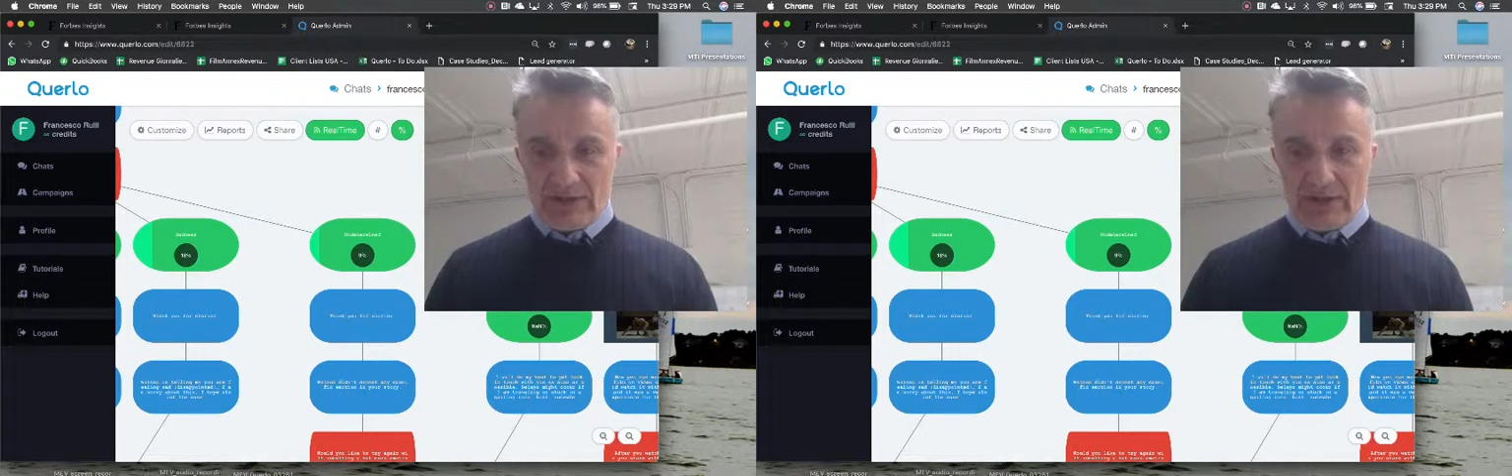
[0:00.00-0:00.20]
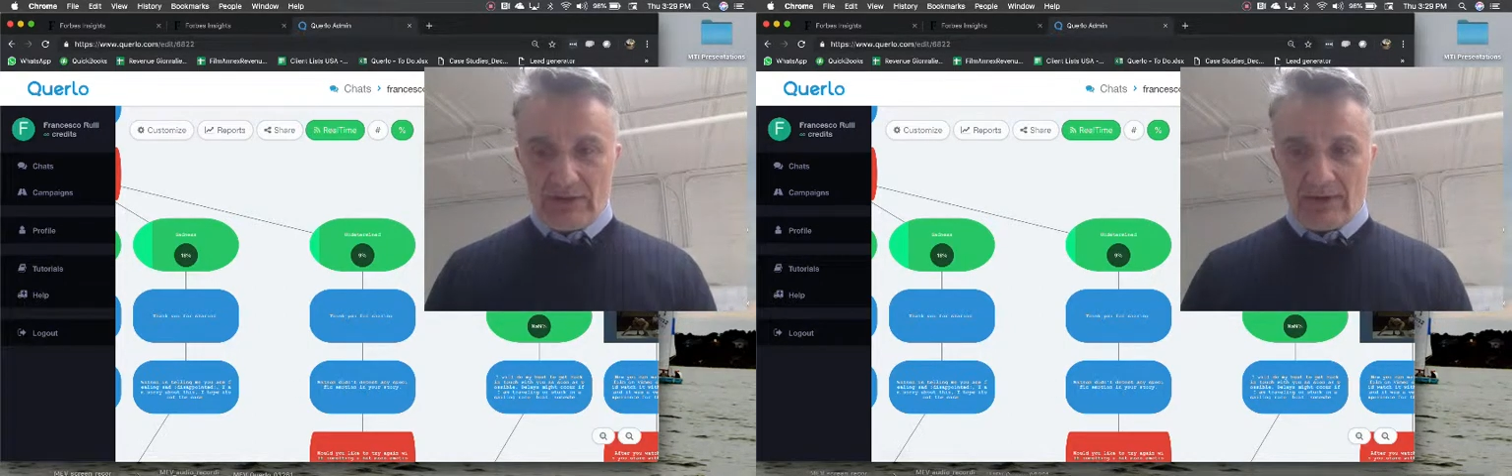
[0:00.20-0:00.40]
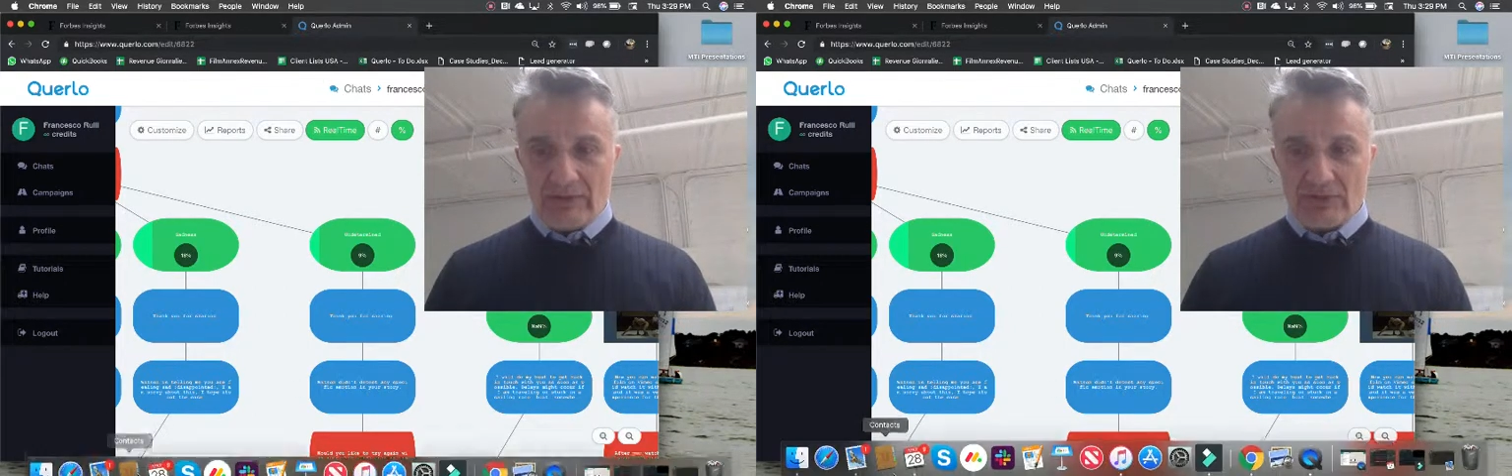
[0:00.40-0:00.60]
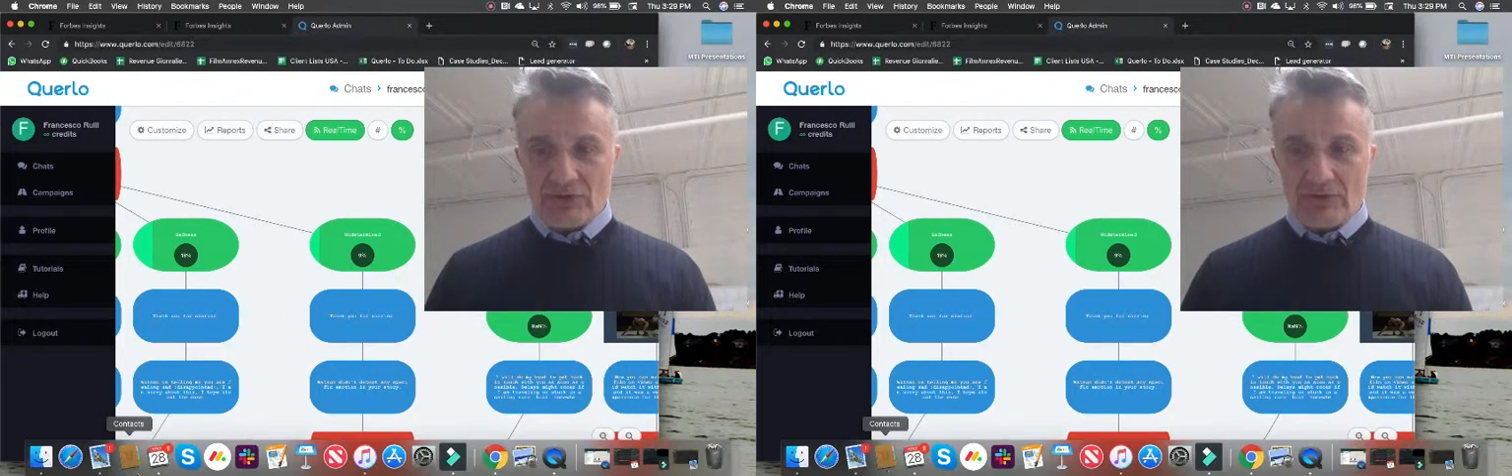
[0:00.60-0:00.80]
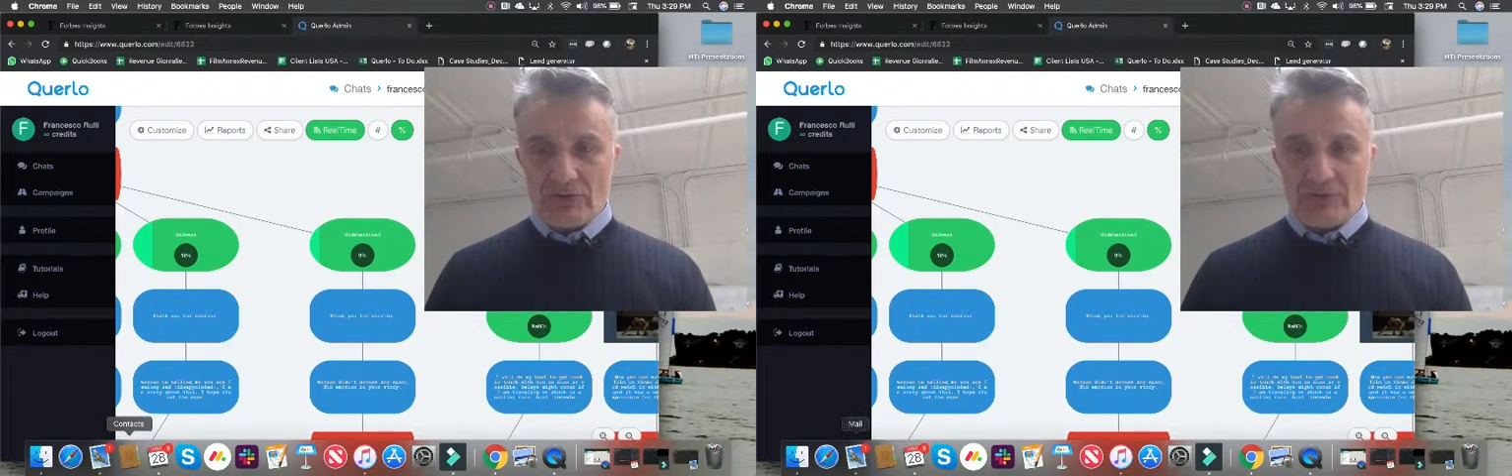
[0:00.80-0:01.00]
Now let me
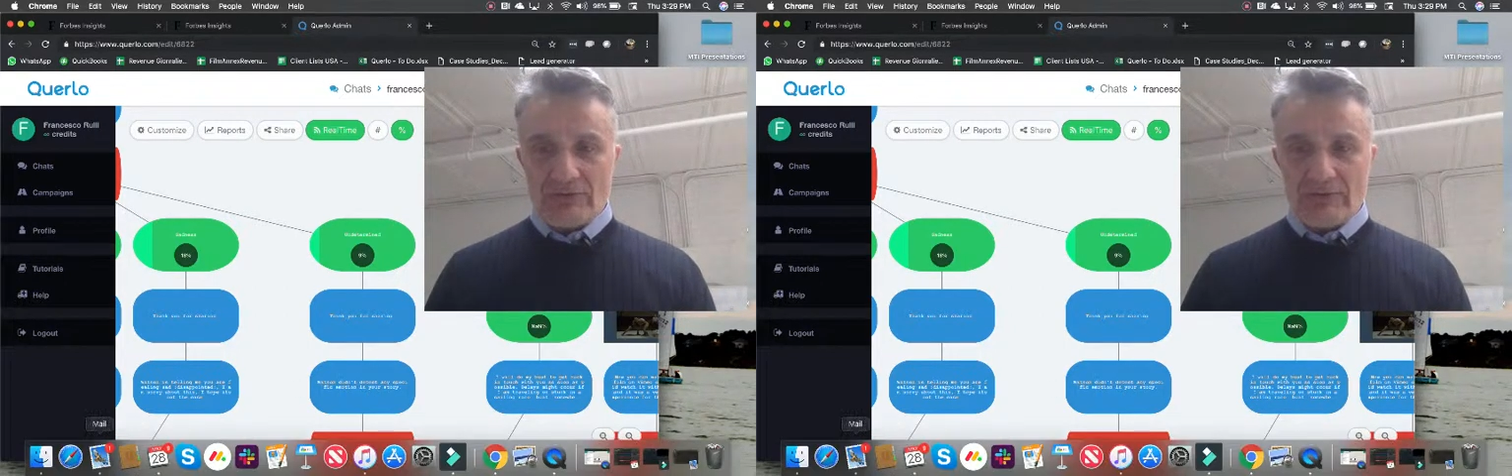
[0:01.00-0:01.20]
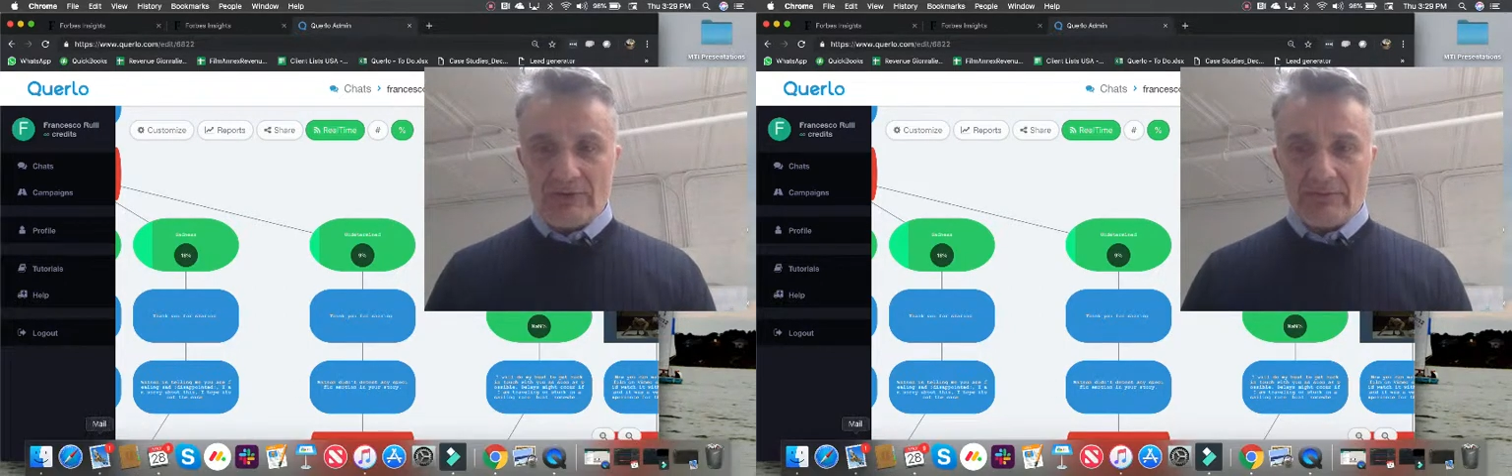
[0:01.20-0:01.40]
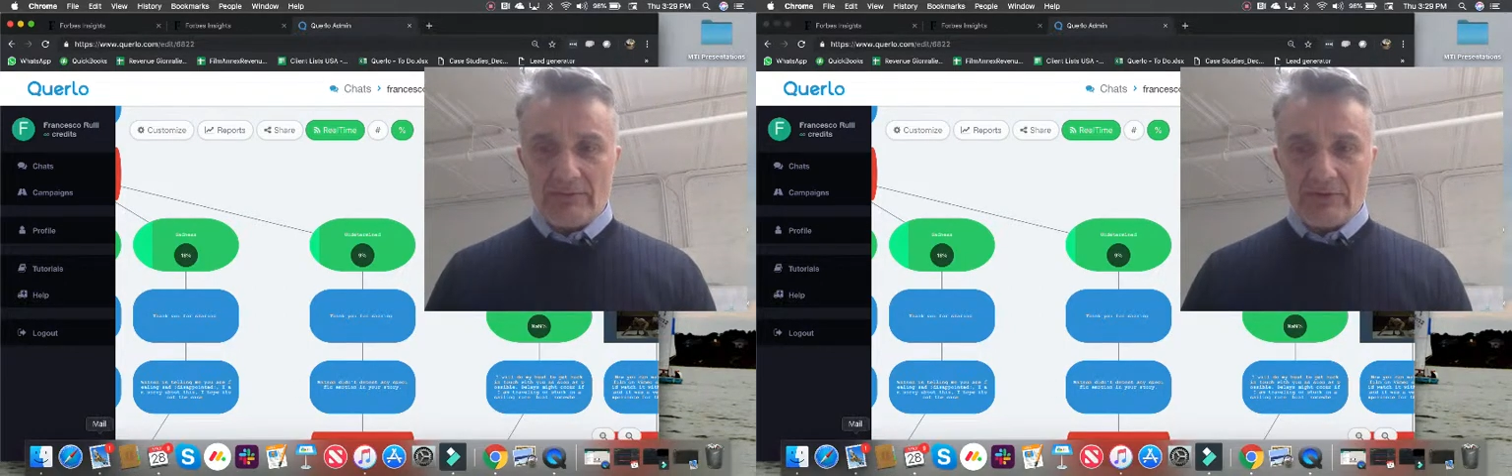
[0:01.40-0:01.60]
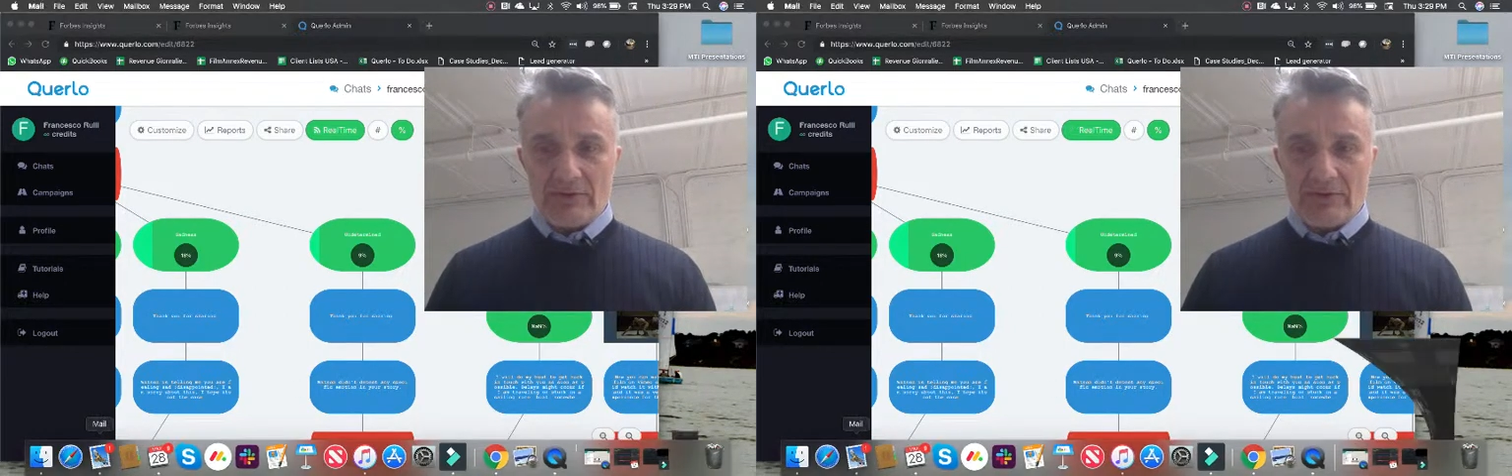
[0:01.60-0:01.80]
show you something more